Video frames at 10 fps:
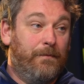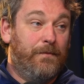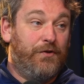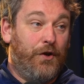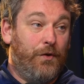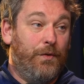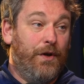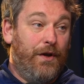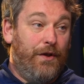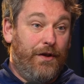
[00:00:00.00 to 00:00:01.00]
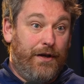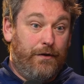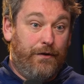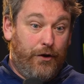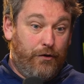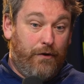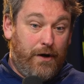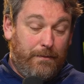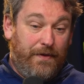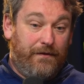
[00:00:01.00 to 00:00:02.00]
So the
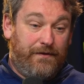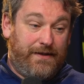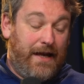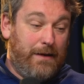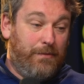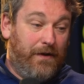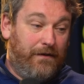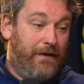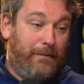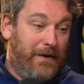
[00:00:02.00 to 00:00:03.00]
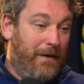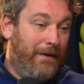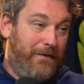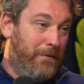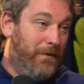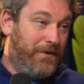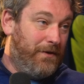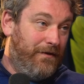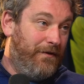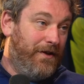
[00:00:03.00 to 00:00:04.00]
group, the stable, the family, however you want
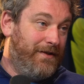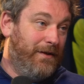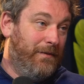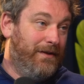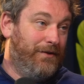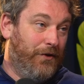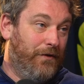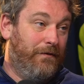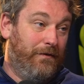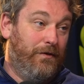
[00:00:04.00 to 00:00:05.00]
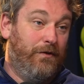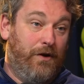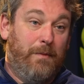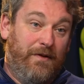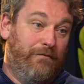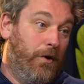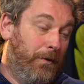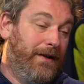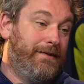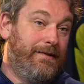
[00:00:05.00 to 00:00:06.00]
to refer to the Wilsdorf group of
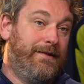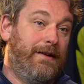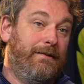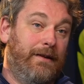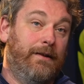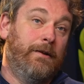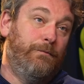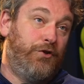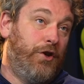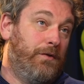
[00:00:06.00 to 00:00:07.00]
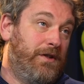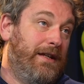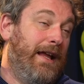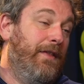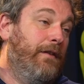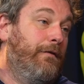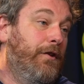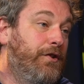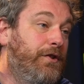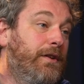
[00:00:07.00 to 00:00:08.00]
Rolex and Tudor, chose to get their
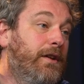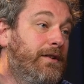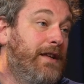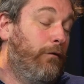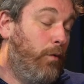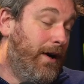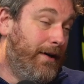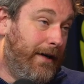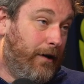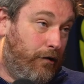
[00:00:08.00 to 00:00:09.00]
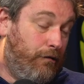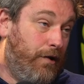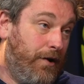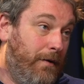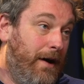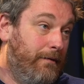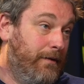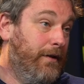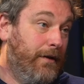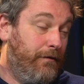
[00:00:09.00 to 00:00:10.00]
first self-winding chrono out
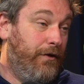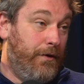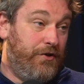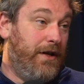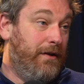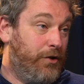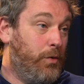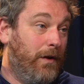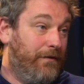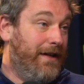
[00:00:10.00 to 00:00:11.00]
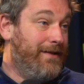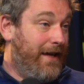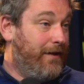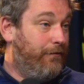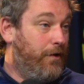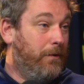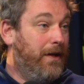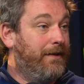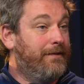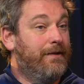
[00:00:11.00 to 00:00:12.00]
through Tudor 12 years ahead of
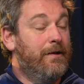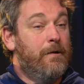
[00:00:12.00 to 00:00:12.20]
Rolex.